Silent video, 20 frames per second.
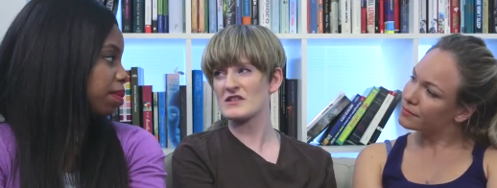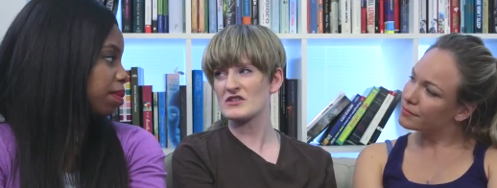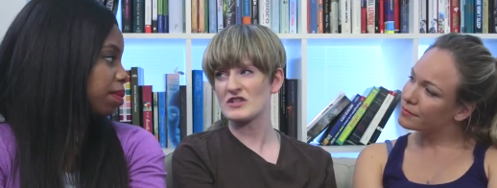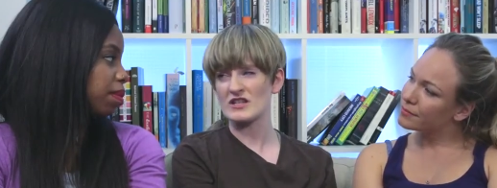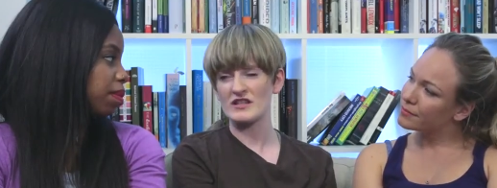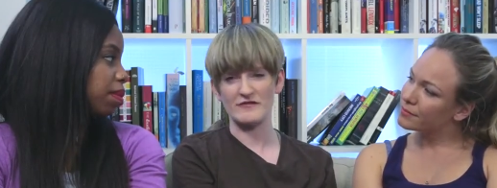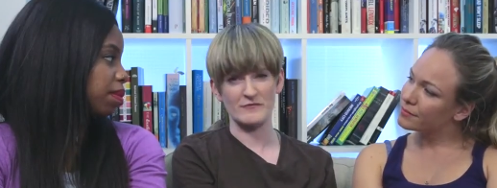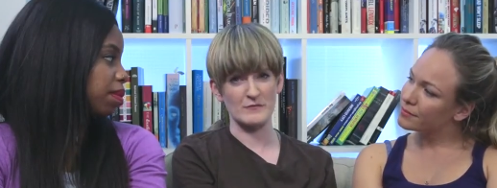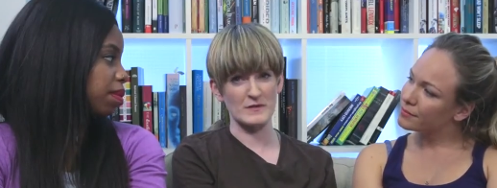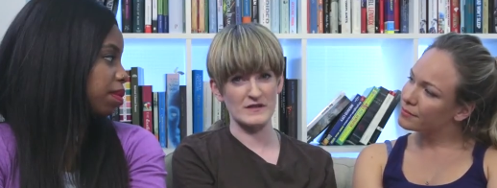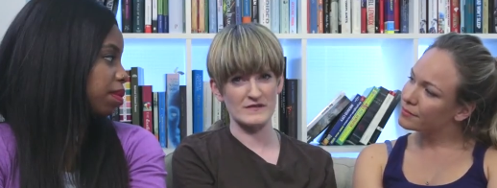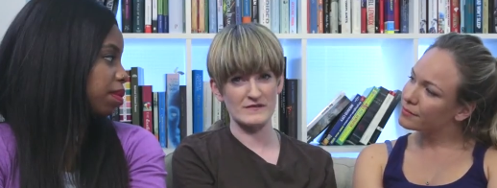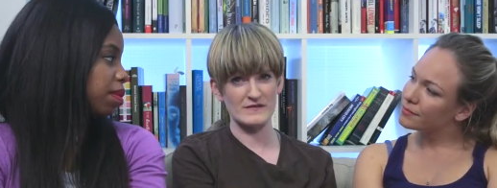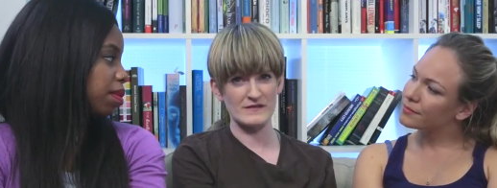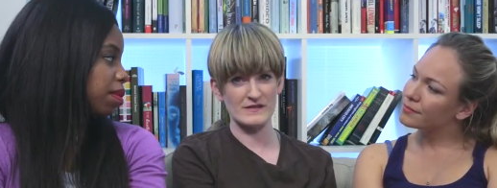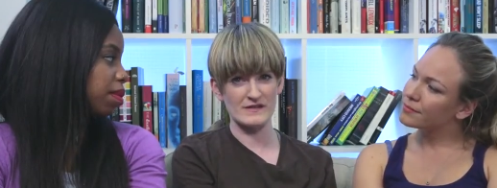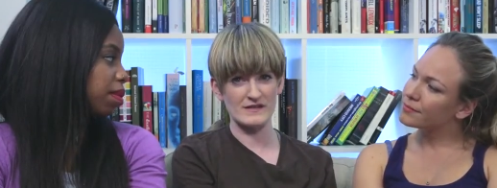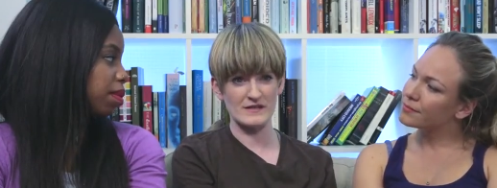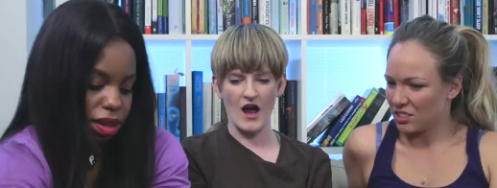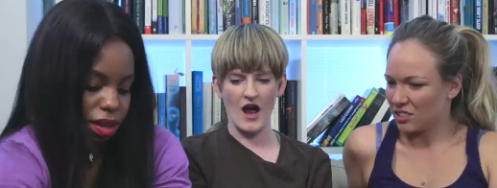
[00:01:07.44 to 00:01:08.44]

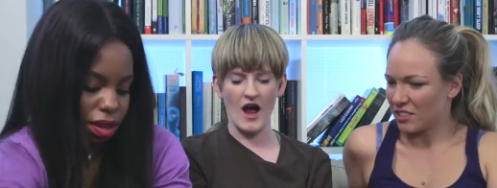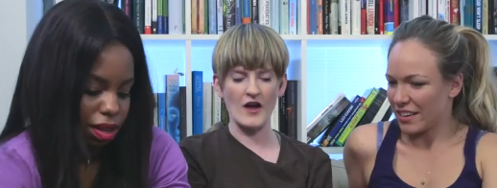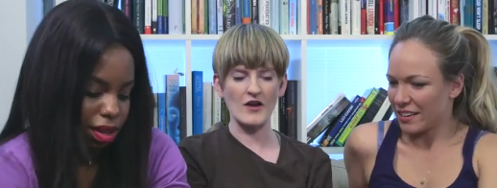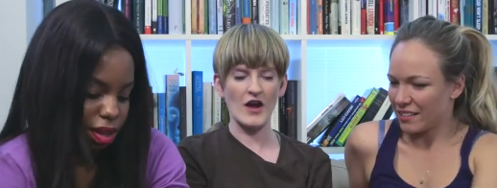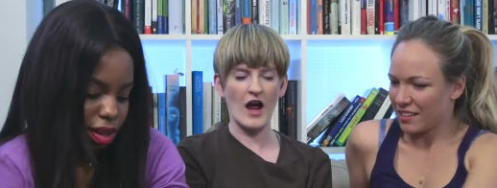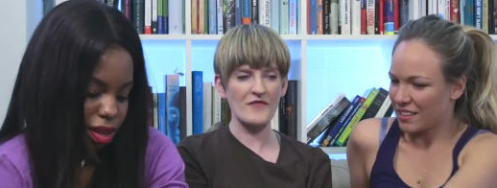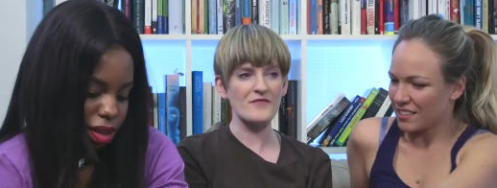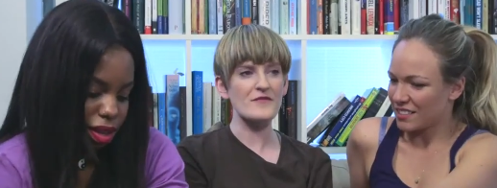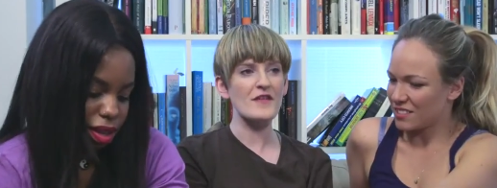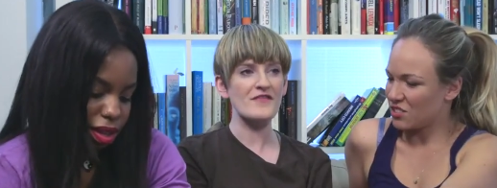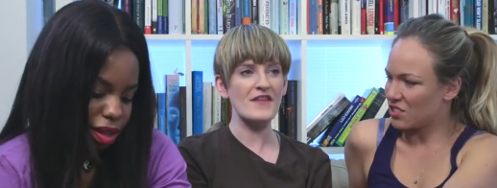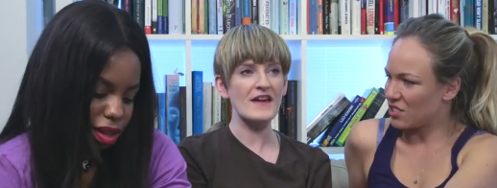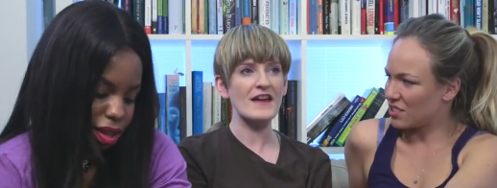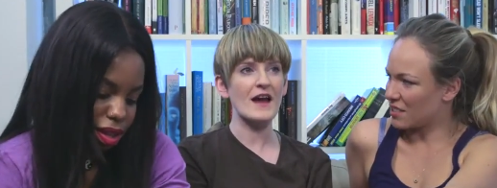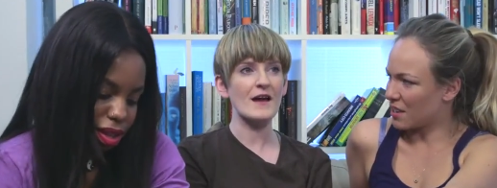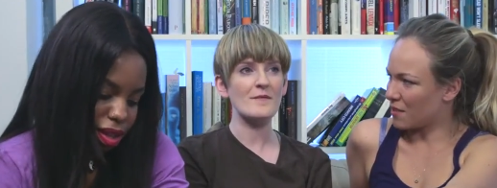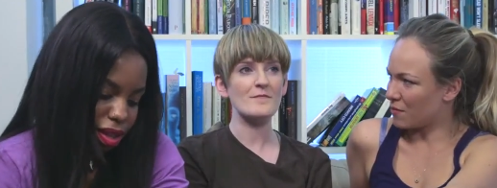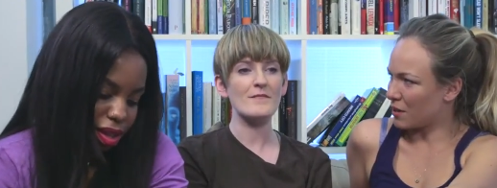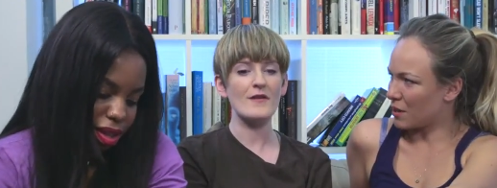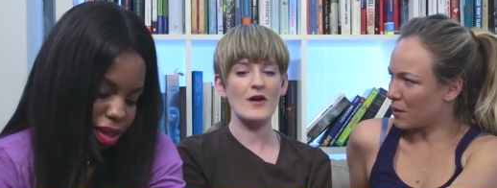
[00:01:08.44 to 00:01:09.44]
Speaker 1: achievements. Right,
Speaker 2: the thing I'm
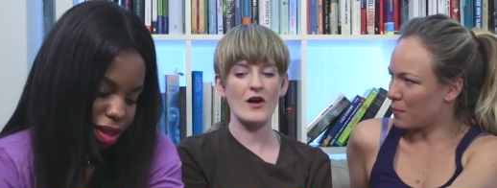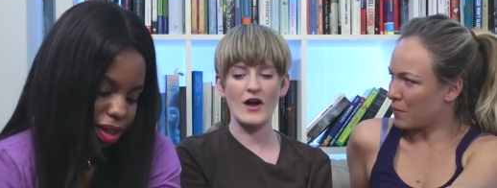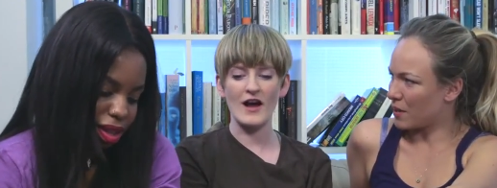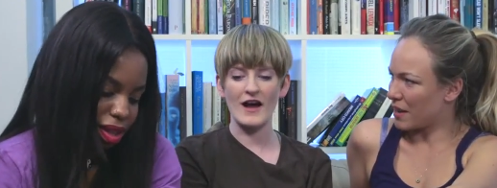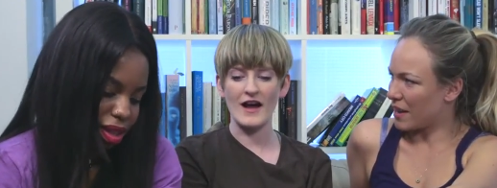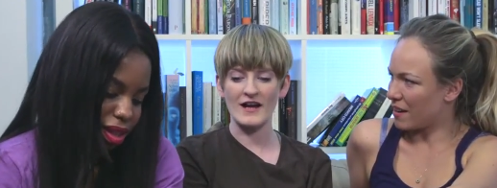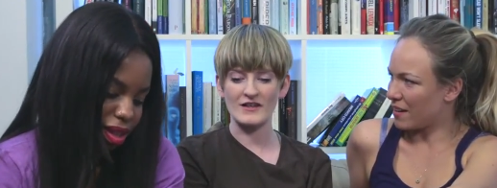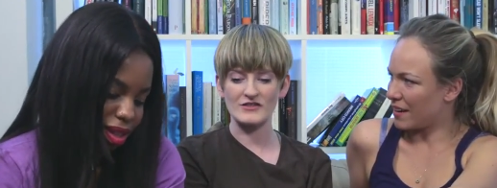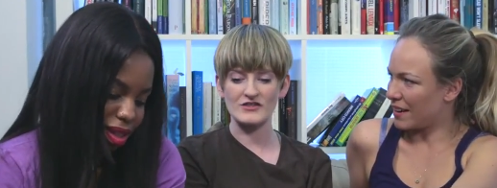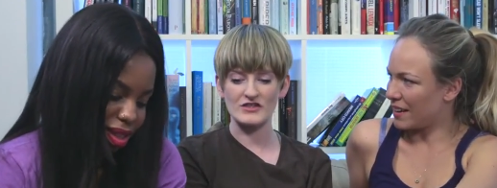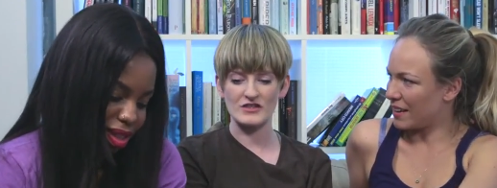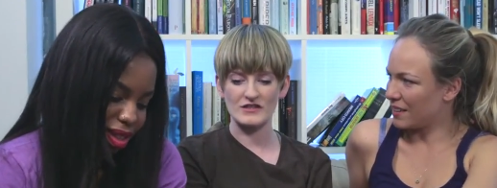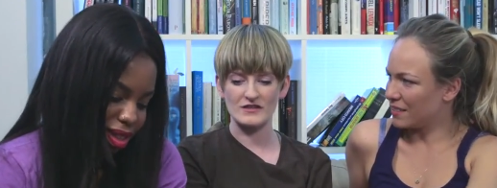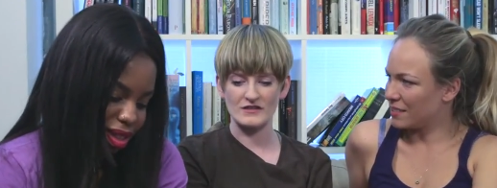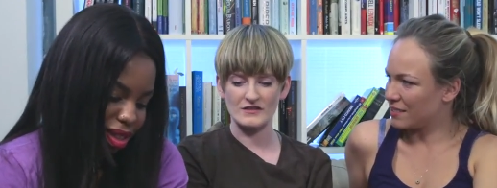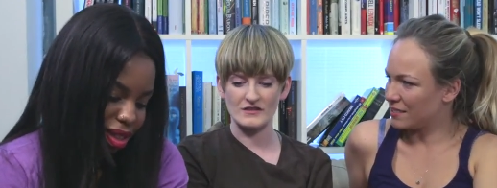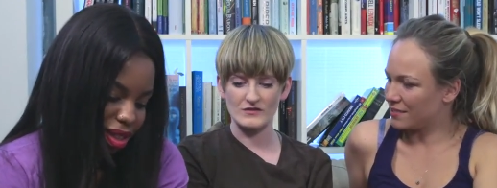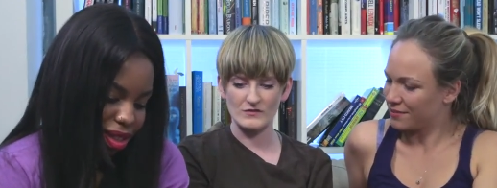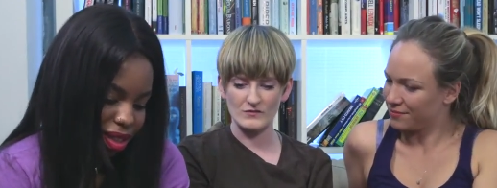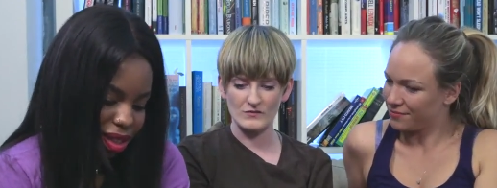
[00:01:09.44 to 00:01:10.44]
covering up her hairy
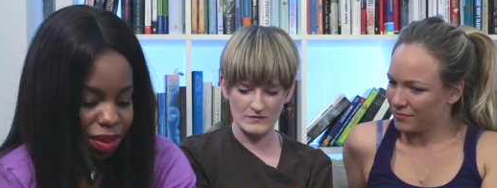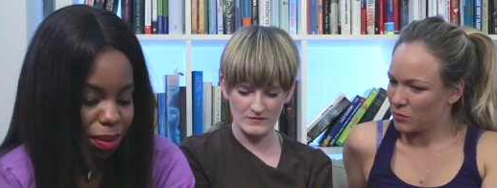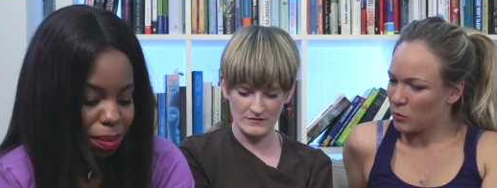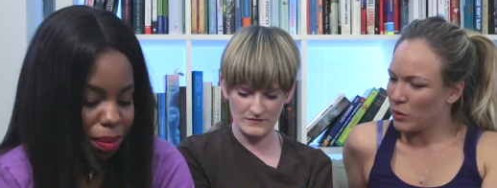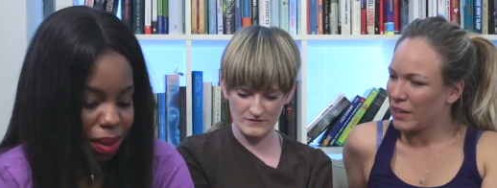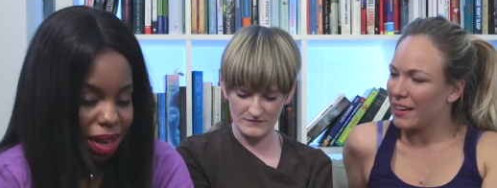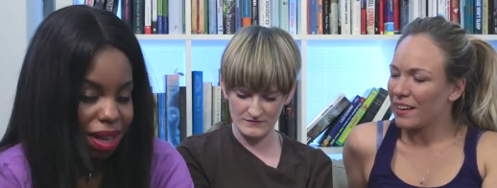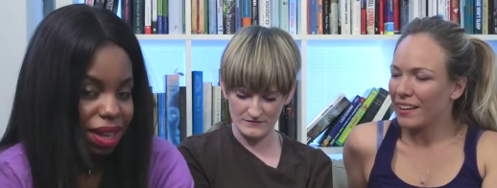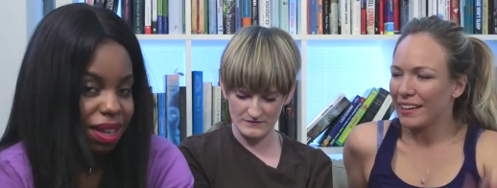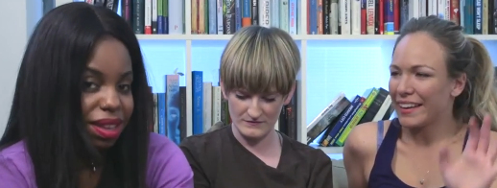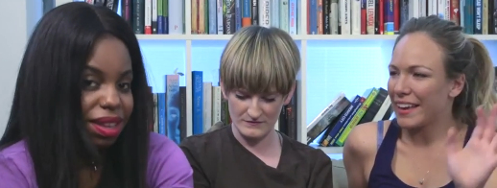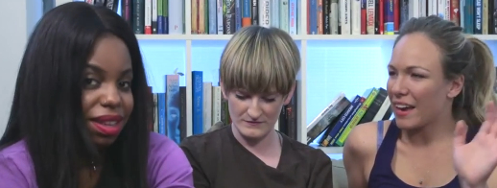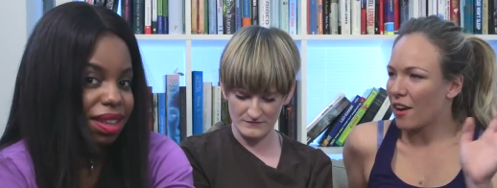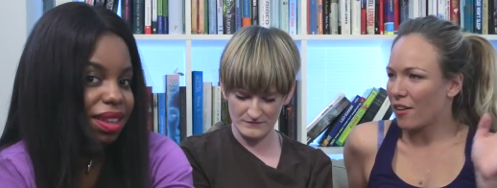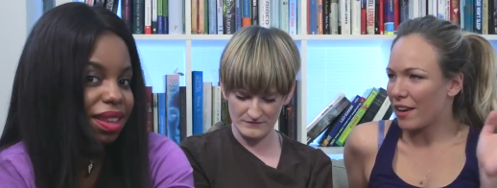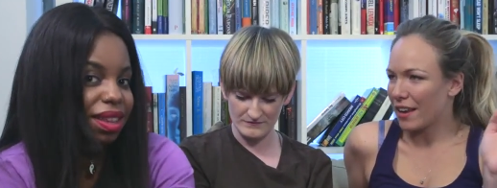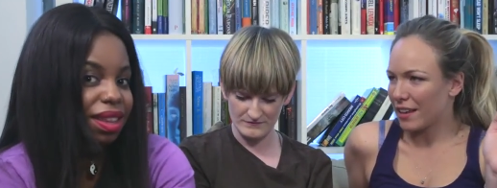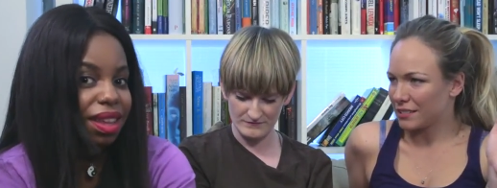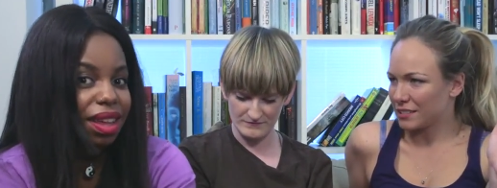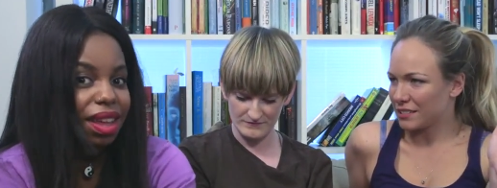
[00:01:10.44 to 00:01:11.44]
legs. We like
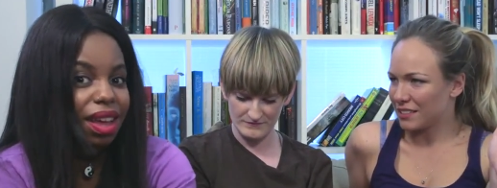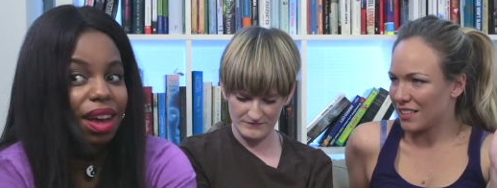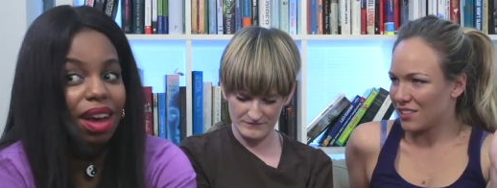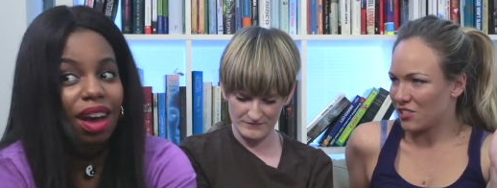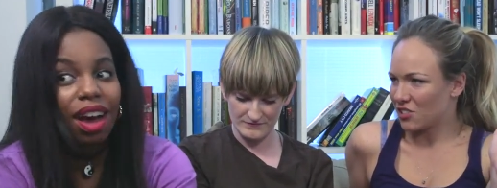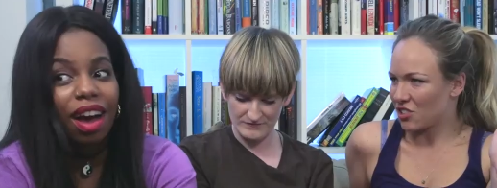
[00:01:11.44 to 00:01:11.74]
hairy legs on this